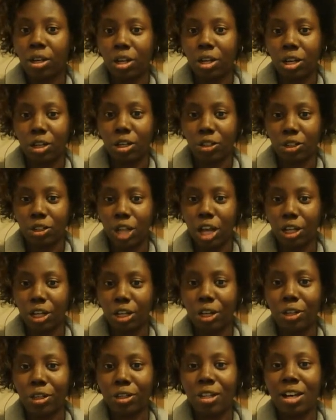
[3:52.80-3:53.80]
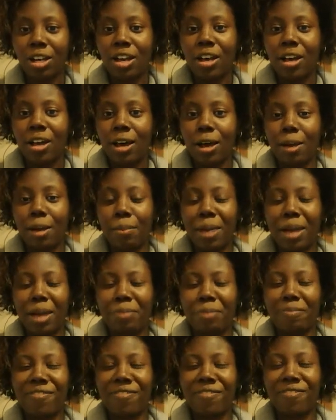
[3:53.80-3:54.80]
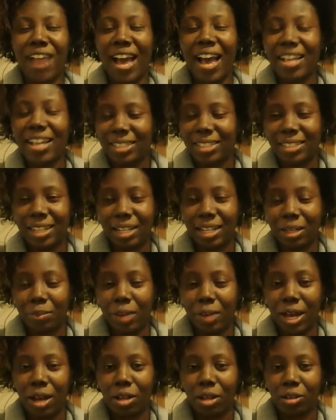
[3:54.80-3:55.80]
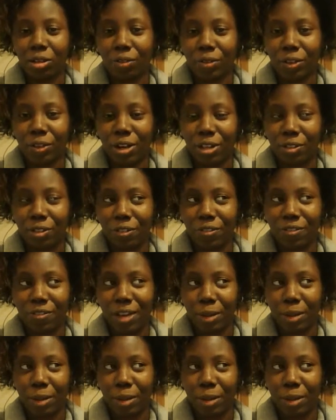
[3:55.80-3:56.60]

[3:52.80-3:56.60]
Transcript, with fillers: her sock yarn, I'm fascinated by all of her other